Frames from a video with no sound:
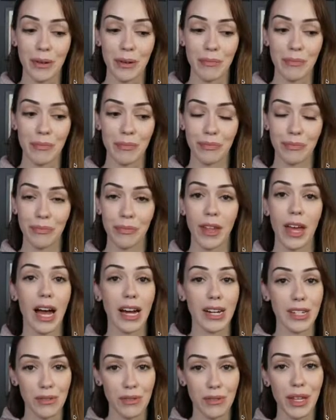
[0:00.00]
Um,
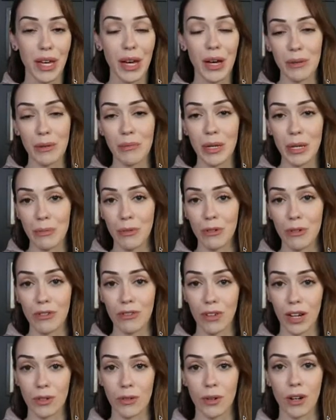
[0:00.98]
actively help
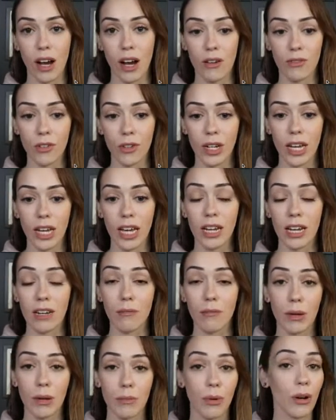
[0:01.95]
people find recovery
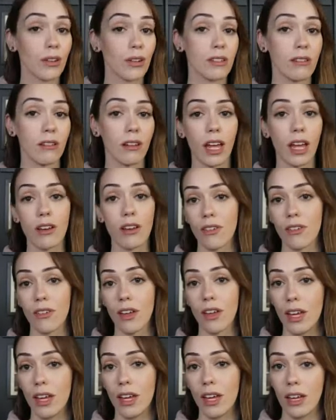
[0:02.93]
in my personal life
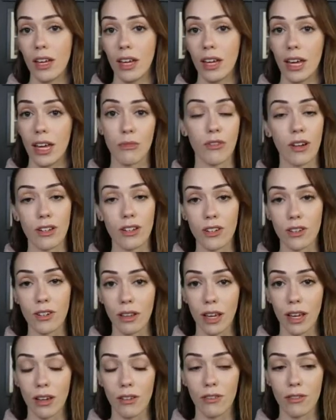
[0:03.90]
and
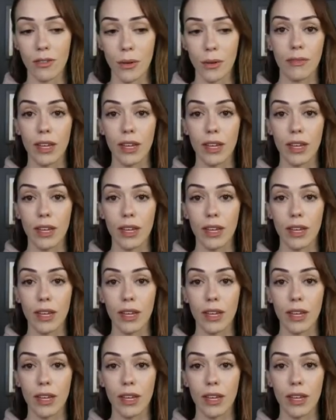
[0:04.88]
professional life.